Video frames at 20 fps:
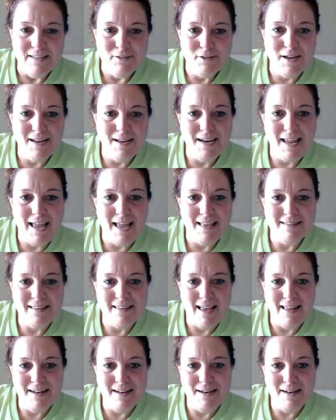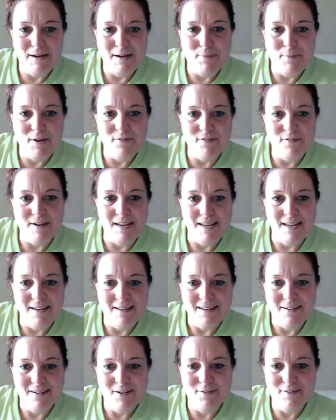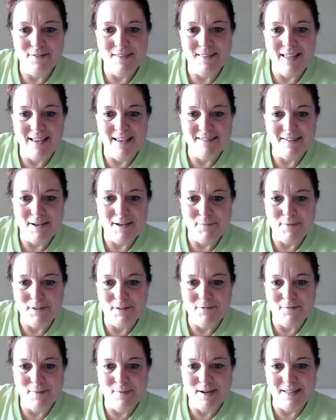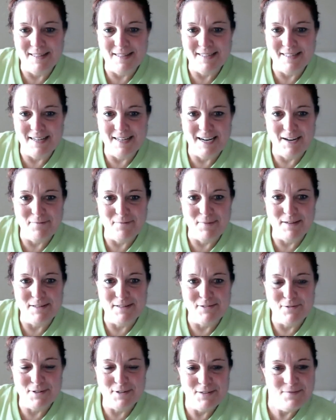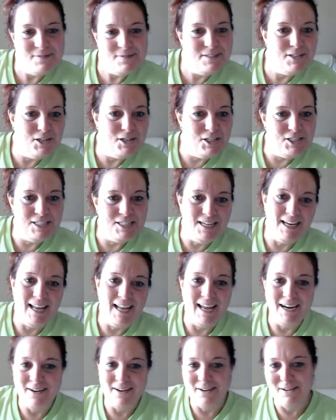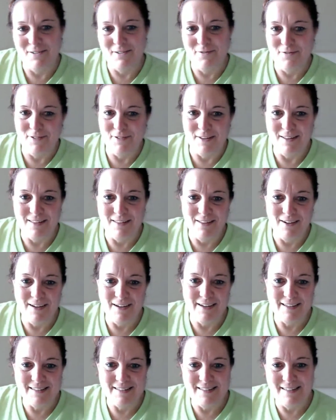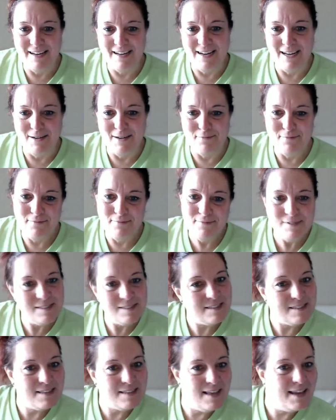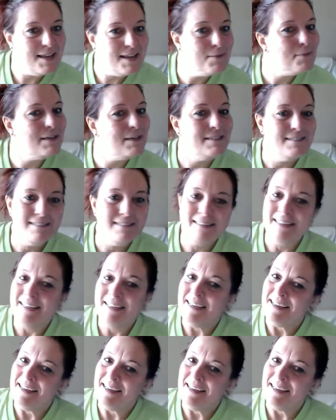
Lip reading: she kind of has had an epiphany over the last couple of months, and I've been sort of nudging at her for the longest time. Say, come on.